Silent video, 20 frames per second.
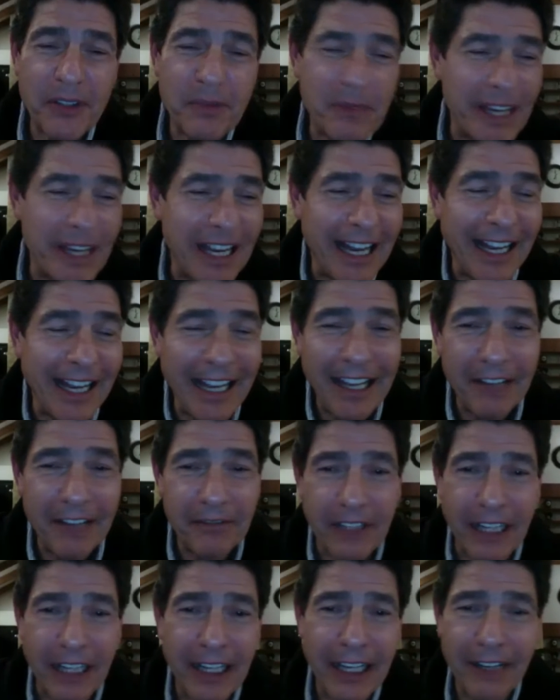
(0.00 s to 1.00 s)
me. I
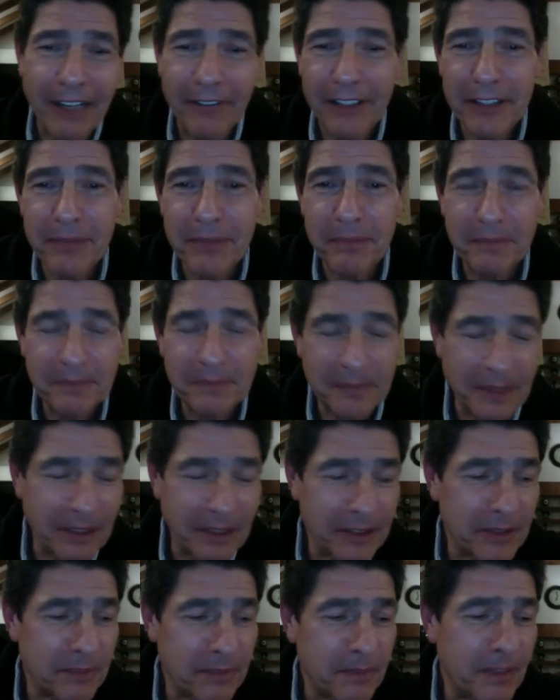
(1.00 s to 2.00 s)
have
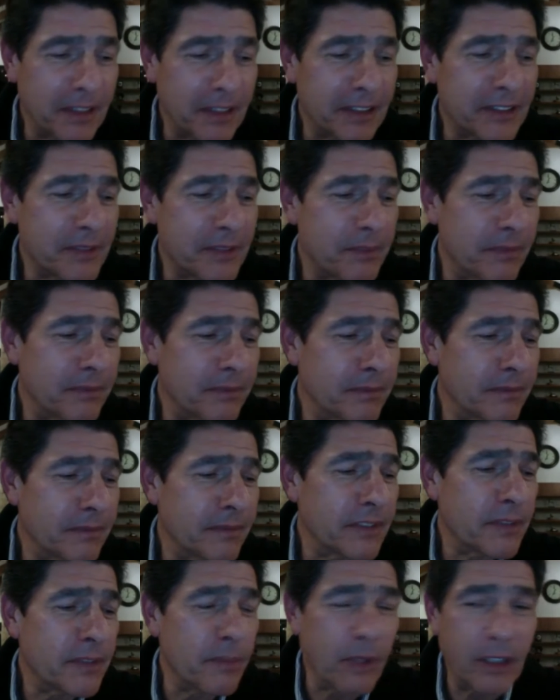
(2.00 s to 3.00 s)
a
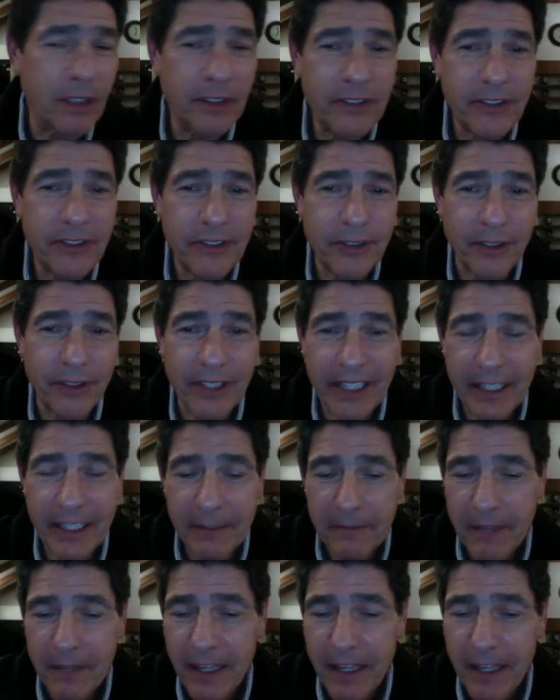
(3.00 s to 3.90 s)
small story.